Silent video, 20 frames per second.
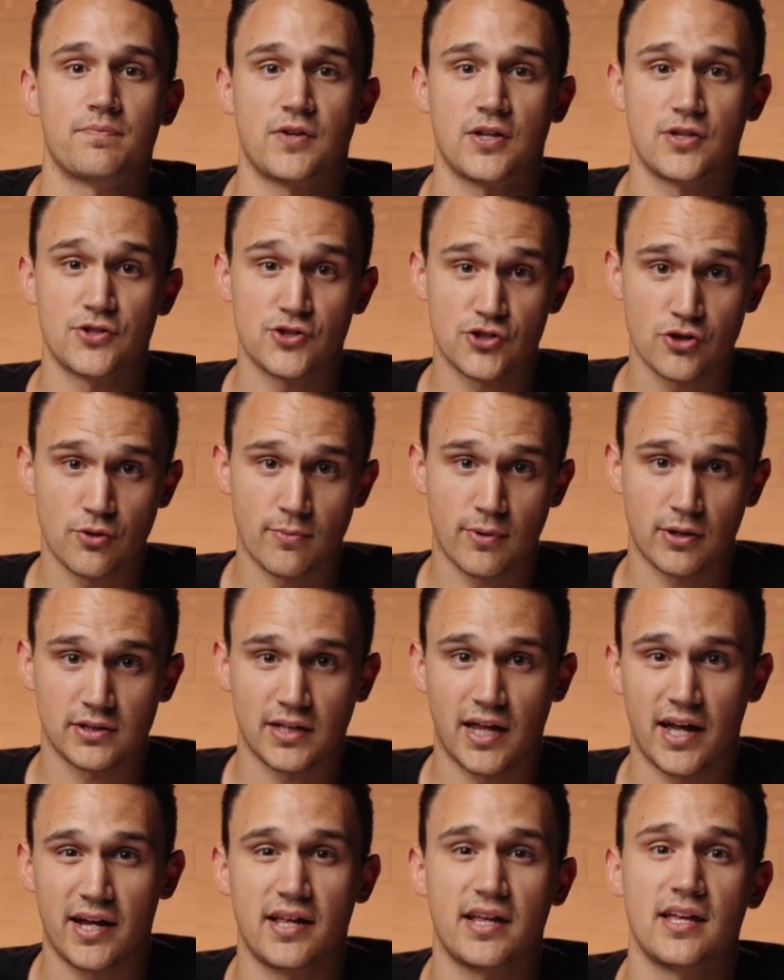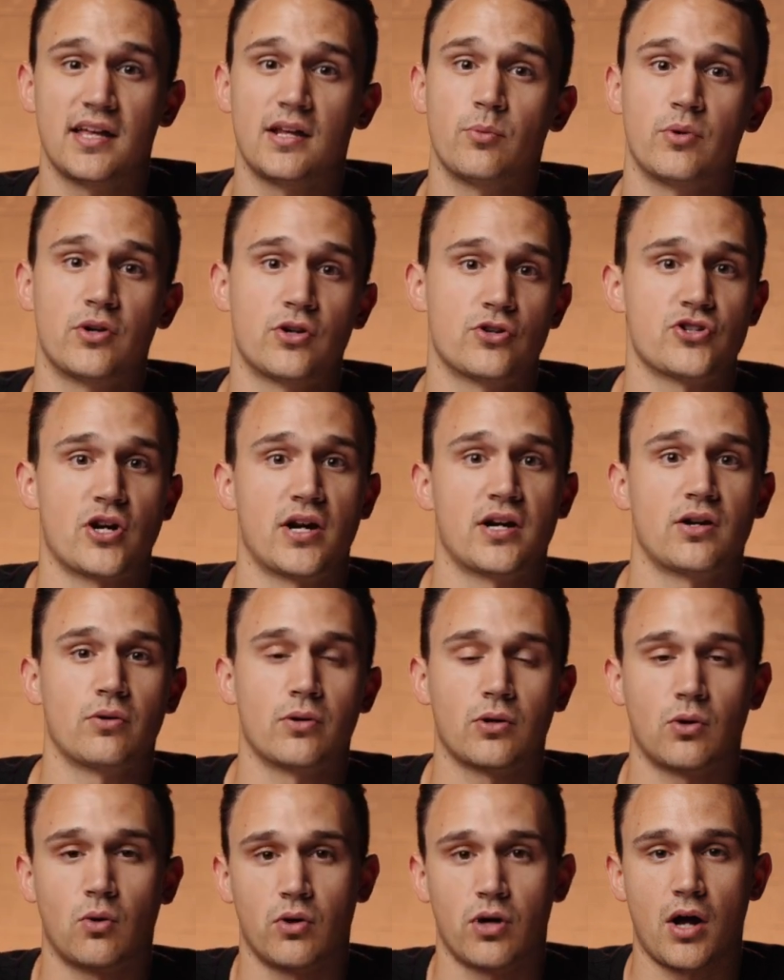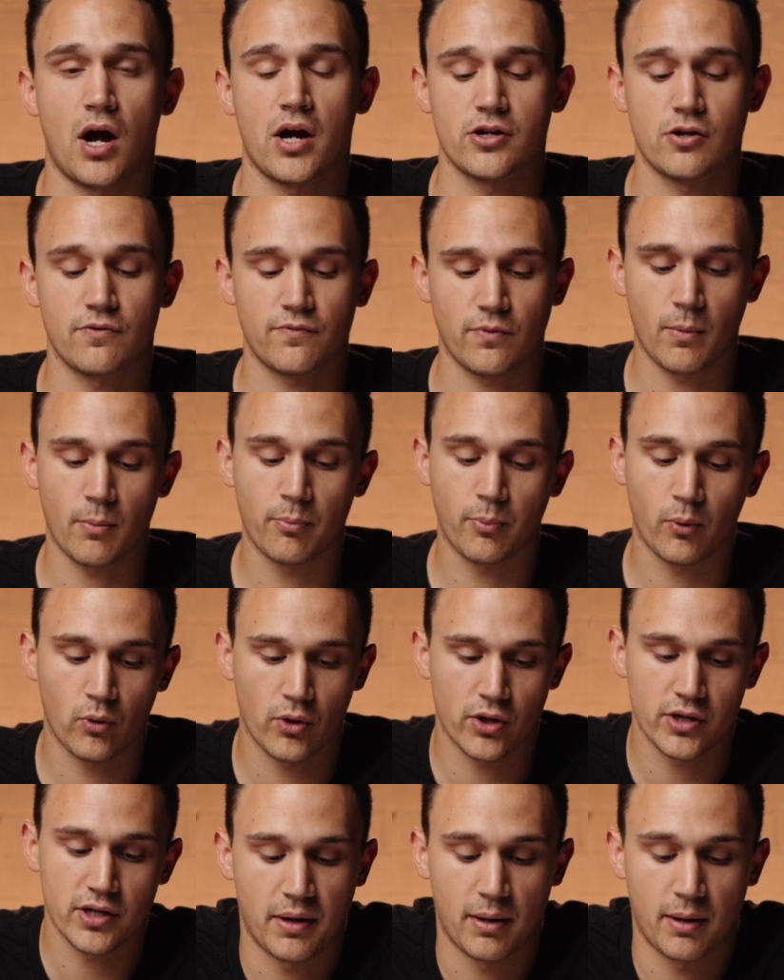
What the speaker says: consumer line in when you're trying to record audio from a board.